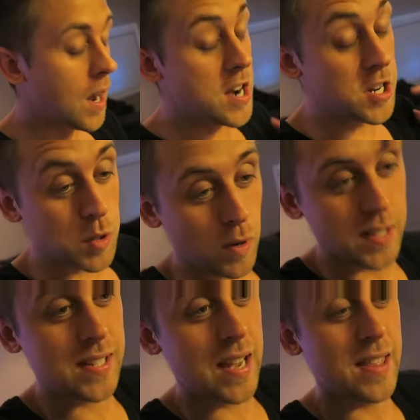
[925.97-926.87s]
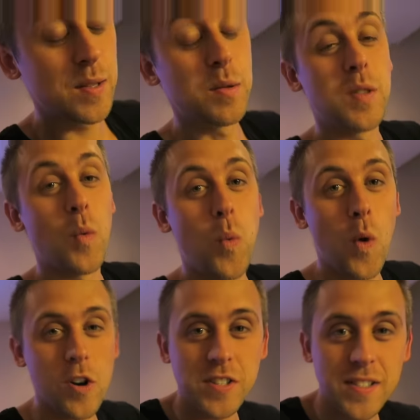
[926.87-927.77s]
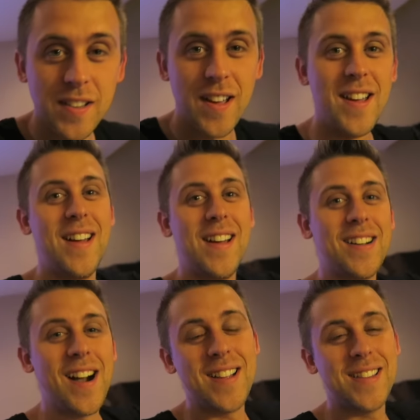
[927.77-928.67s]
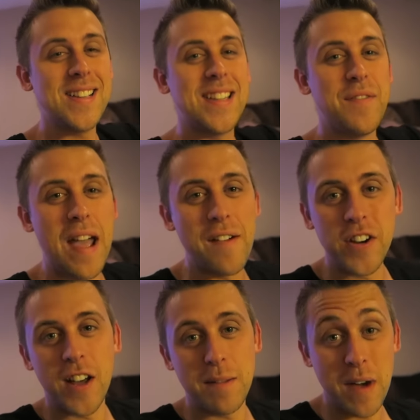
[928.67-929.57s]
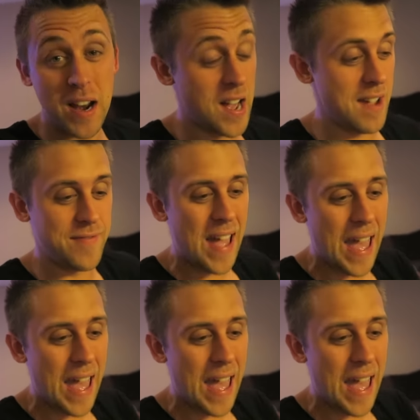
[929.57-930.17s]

I just want to say this was the worst contest I've ever done in my life.